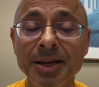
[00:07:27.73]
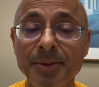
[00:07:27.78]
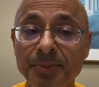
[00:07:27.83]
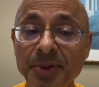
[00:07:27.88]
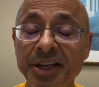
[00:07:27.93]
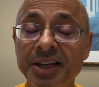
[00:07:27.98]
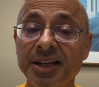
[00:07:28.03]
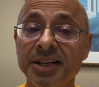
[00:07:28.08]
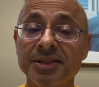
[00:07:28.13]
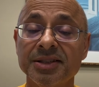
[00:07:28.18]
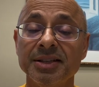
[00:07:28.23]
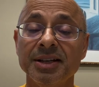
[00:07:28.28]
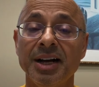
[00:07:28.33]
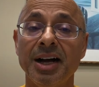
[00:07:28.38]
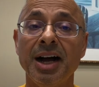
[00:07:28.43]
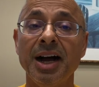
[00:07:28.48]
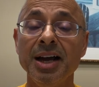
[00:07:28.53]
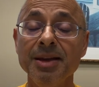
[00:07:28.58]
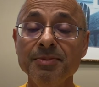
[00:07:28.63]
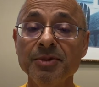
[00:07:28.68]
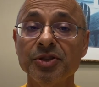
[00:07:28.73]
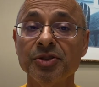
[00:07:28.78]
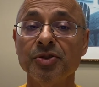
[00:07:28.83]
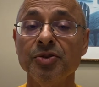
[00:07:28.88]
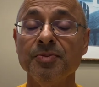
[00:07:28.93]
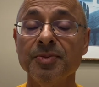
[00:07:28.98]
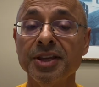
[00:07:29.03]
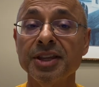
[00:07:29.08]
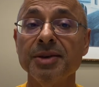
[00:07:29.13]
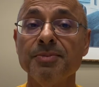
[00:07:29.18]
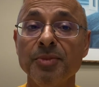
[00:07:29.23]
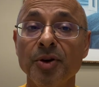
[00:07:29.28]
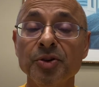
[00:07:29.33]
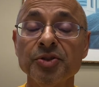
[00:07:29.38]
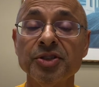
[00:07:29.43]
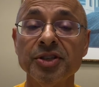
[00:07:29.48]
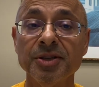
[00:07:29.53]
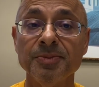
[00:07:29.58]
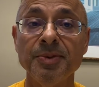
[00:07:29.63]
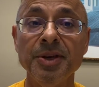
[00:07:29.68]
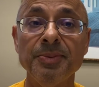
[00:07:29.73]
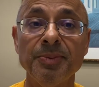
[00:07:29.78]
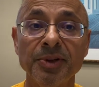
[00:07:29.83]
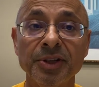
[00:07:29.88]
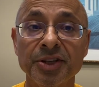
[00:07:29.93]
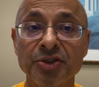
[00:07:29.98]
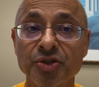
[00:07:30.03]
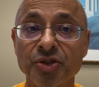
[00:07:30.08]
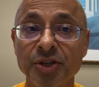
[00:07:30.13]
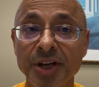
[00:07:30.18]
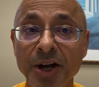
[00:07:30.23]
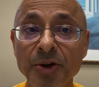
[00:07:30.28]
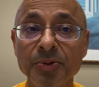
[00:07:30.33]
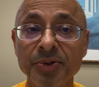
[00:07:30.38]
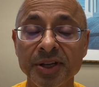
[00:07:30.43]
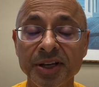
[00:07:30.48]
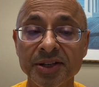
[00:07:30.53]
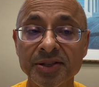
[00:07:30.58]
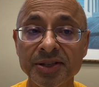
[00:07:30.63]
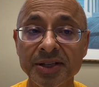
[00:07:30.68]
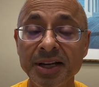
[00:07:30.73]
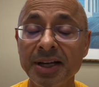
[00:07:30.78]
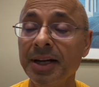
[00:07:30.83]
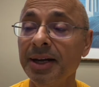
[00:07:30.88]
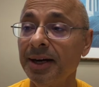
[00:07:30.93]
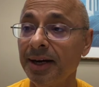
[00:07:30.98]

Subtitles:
because I'm assuming that most of the people that shout this